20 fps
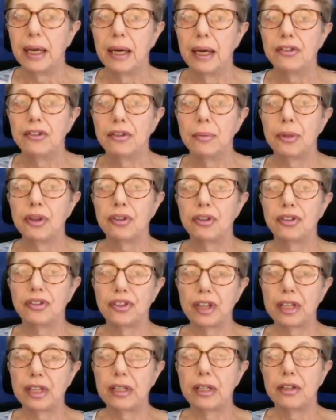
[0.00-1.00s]
to be the
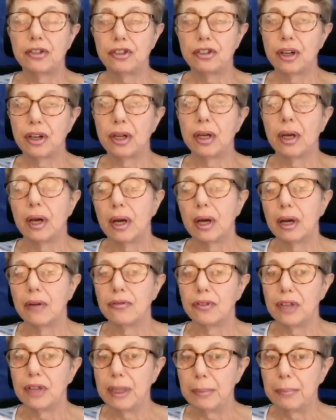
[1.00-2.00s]
signature of
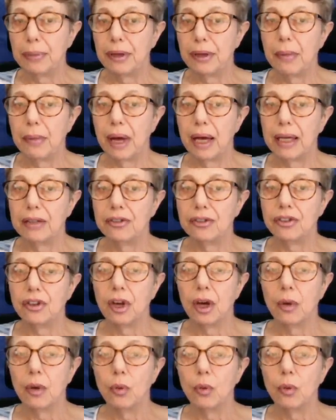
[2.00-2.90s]
limpet mines,